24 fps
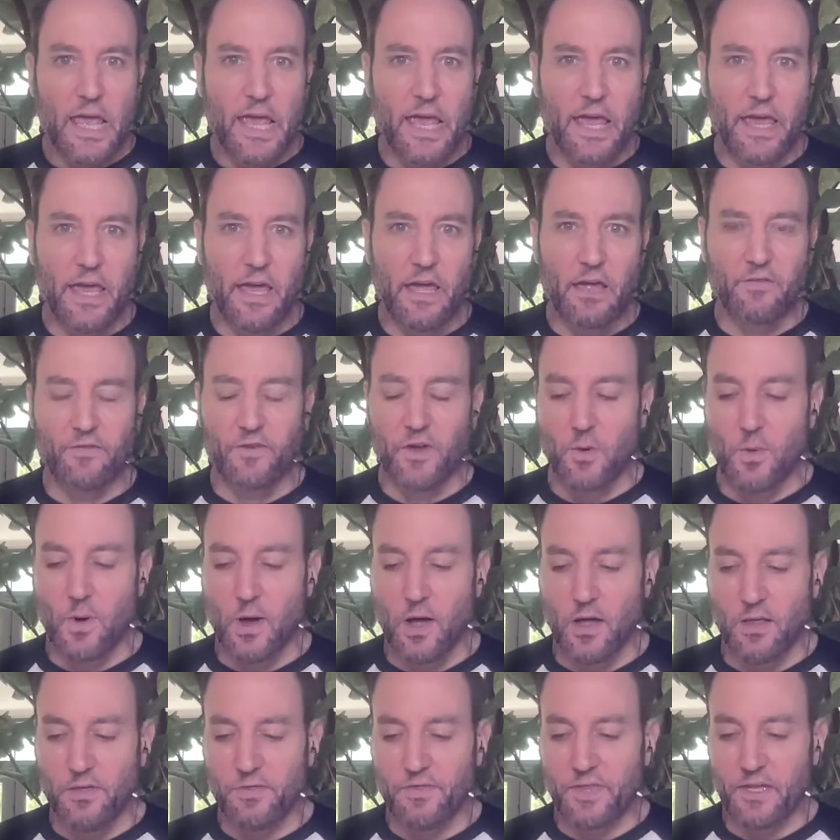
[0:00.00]
Hey
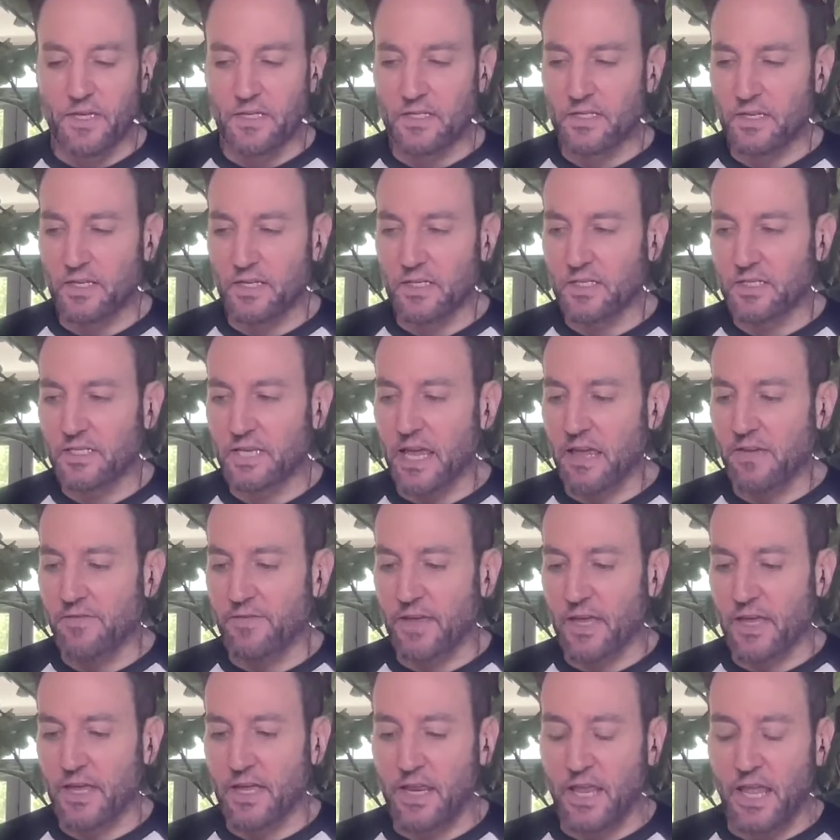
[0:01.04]
everyone, this is
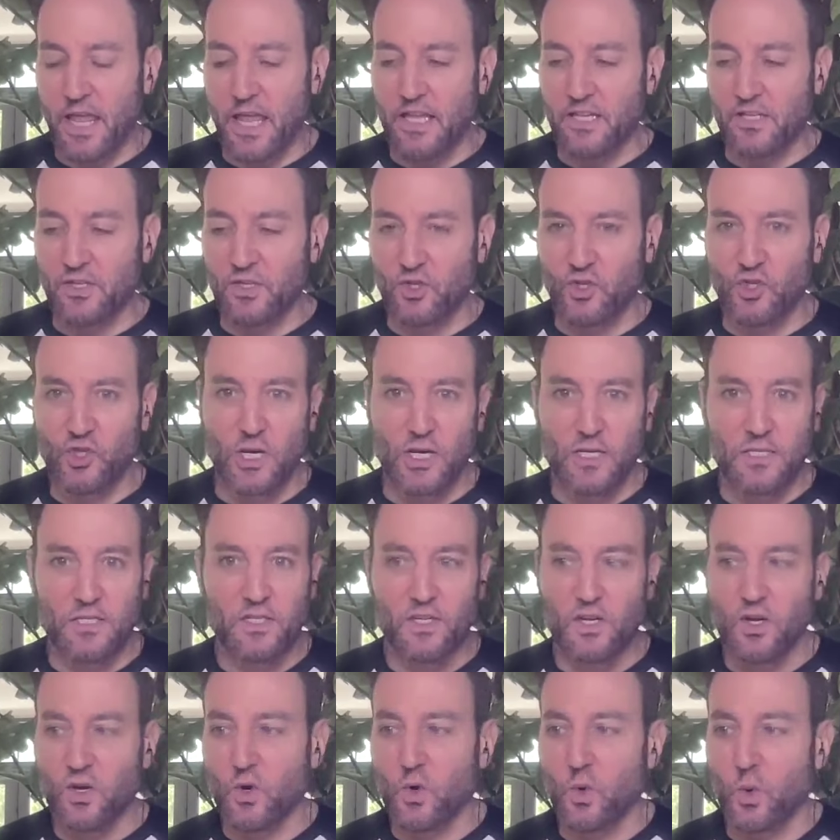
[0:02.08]
David. It's
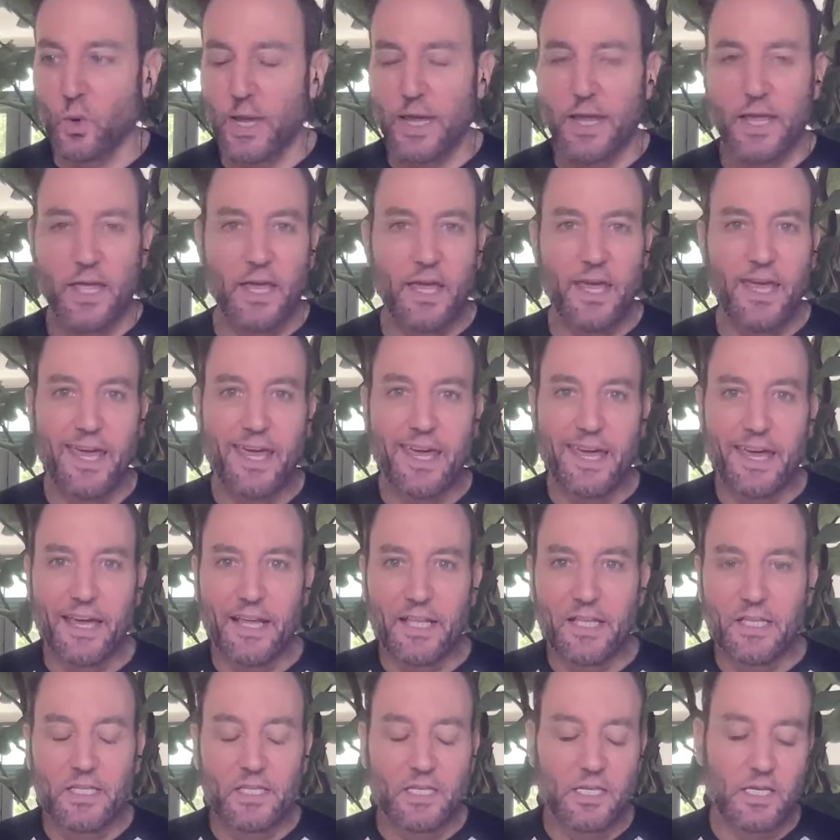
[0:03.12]
just a quick
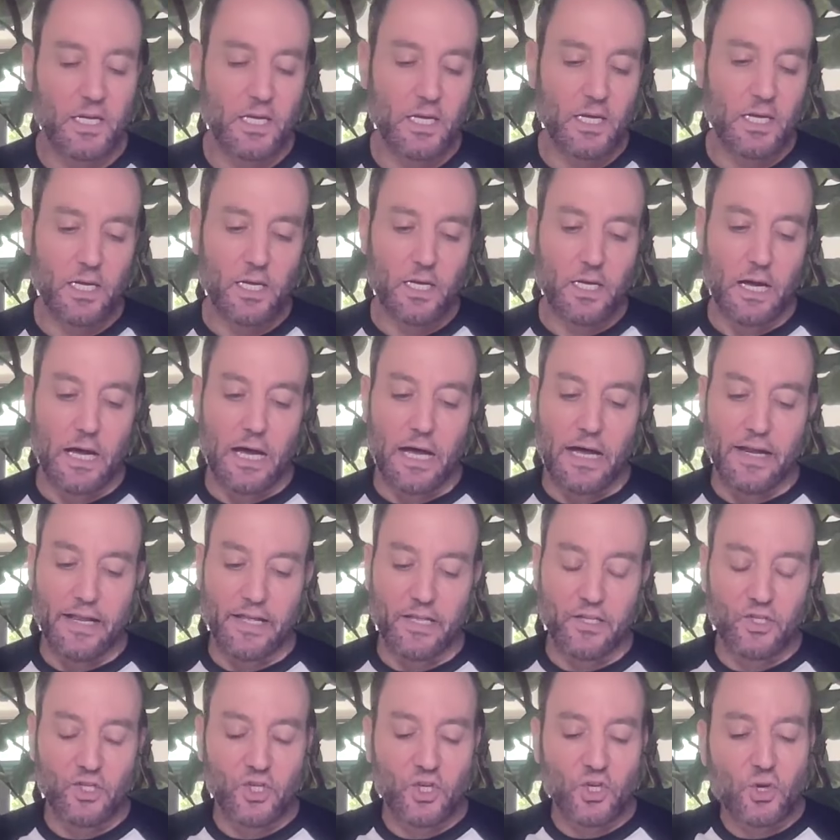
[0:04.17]
hit on
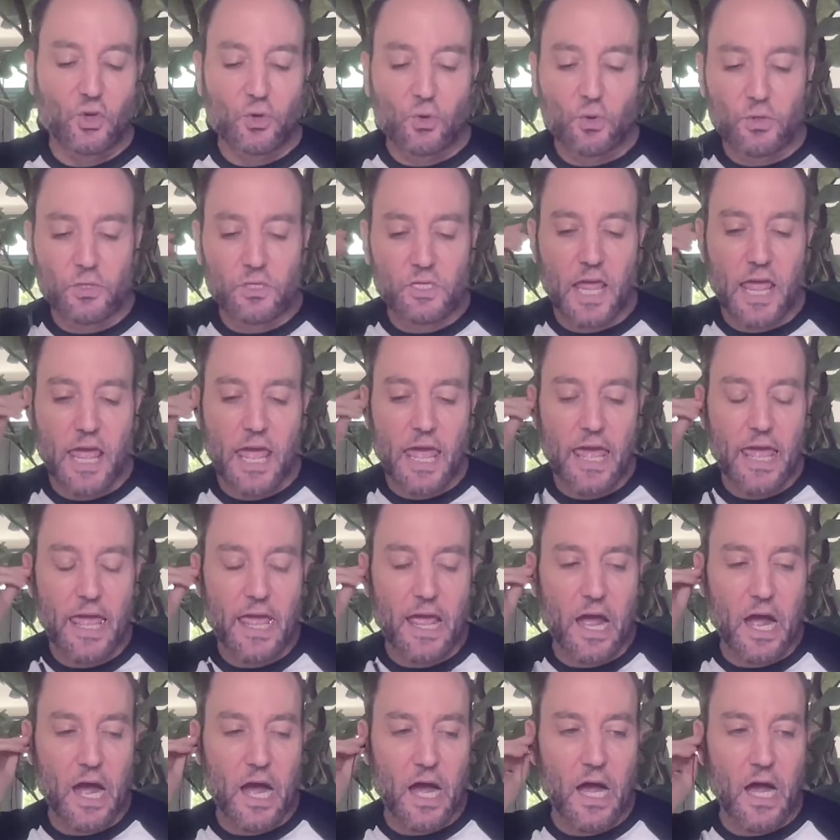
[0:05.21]
a
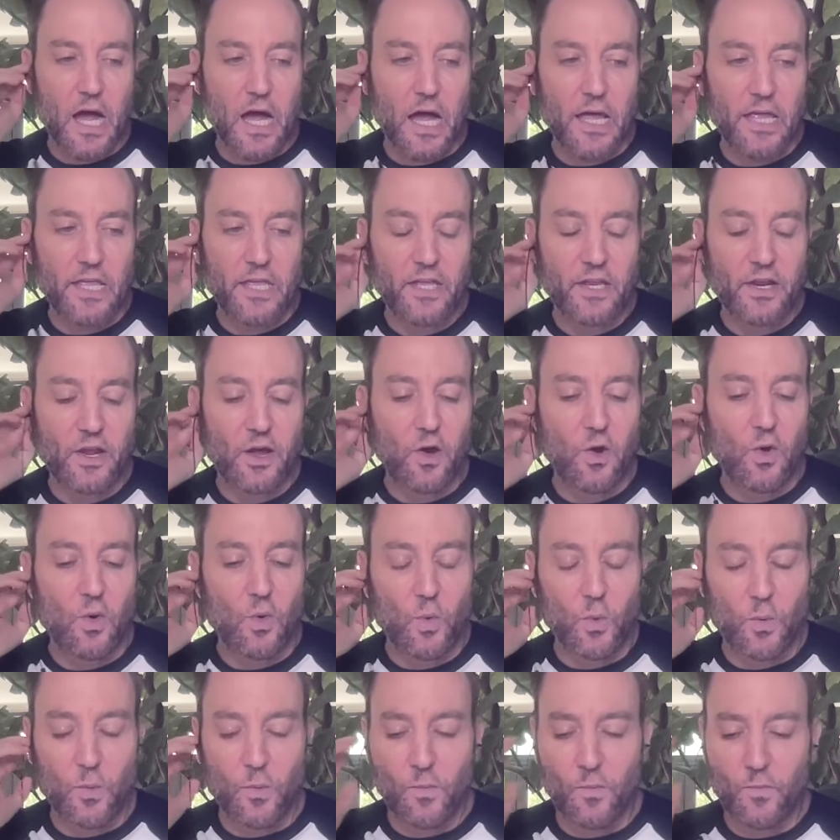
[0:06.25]
Tuesday. Uh, you
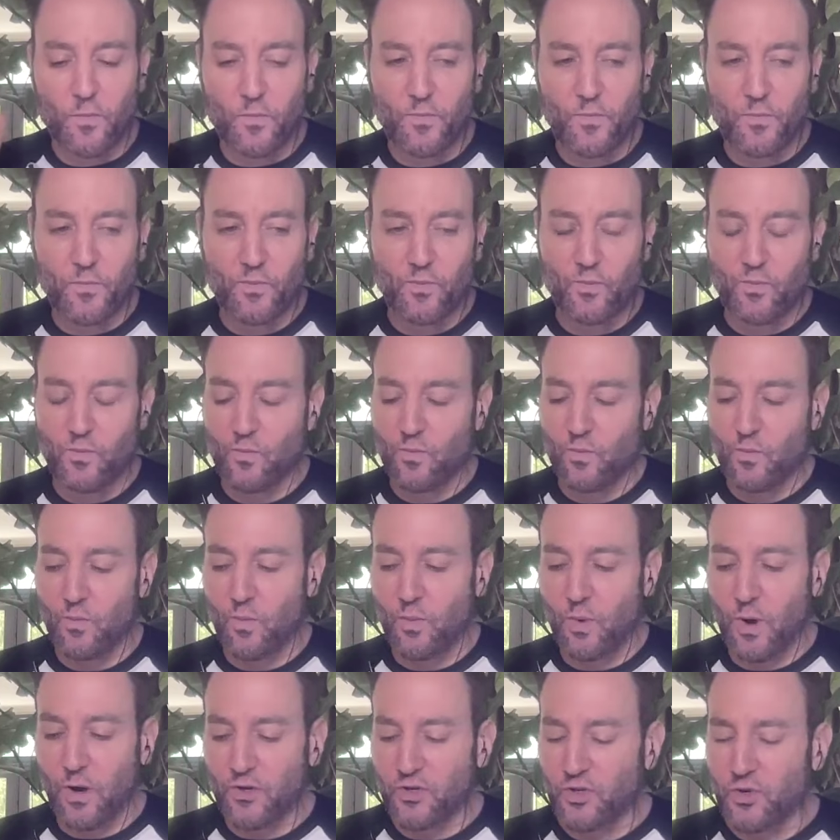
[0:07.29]
know,
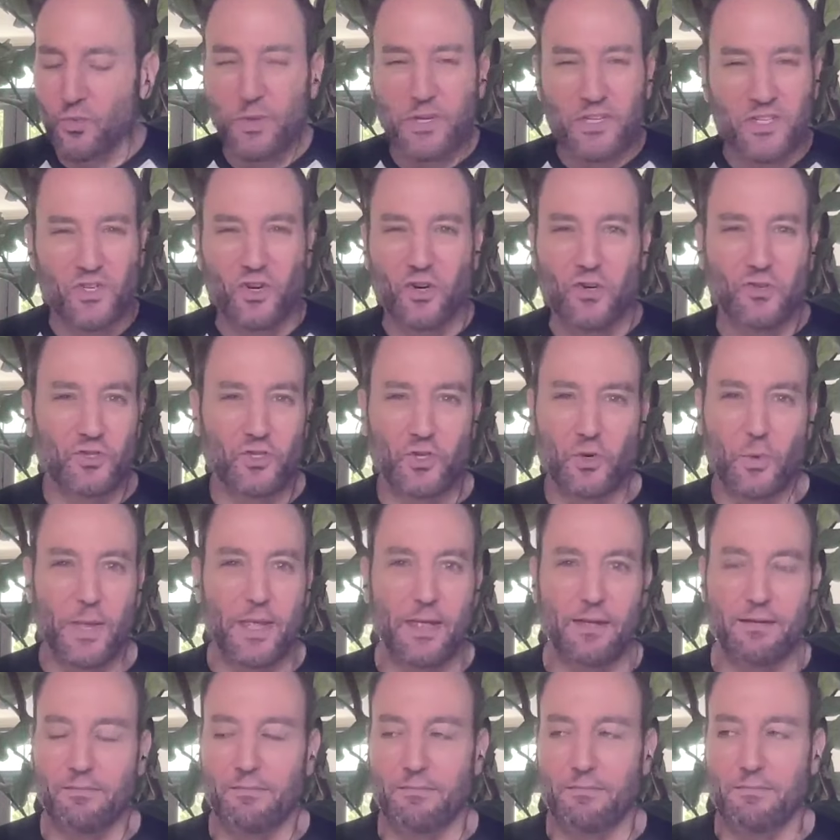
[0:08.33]
should we start
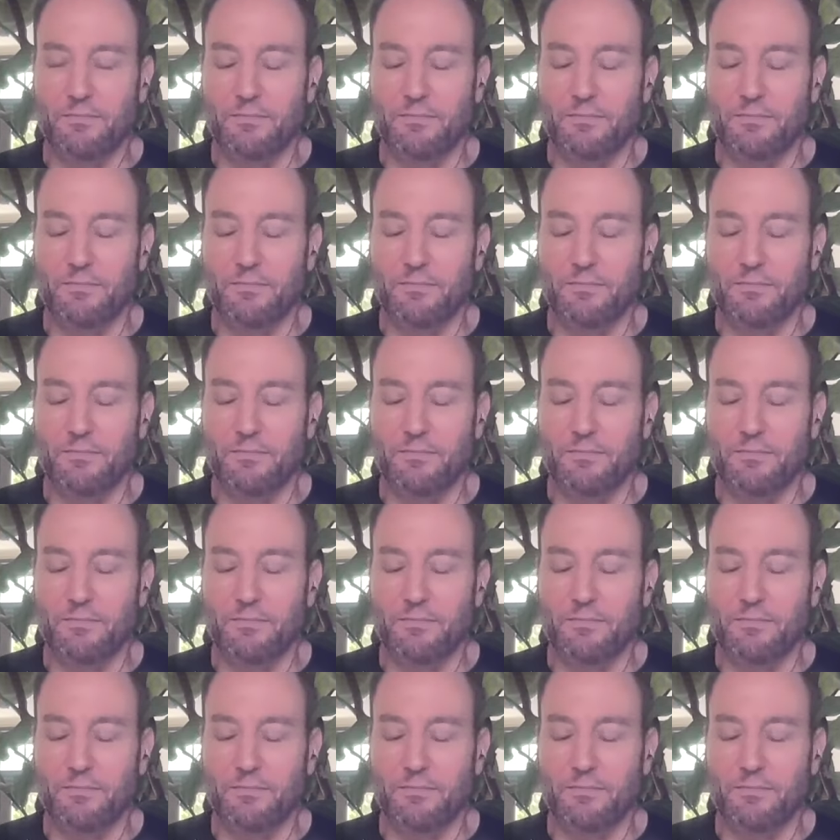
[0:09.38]
doing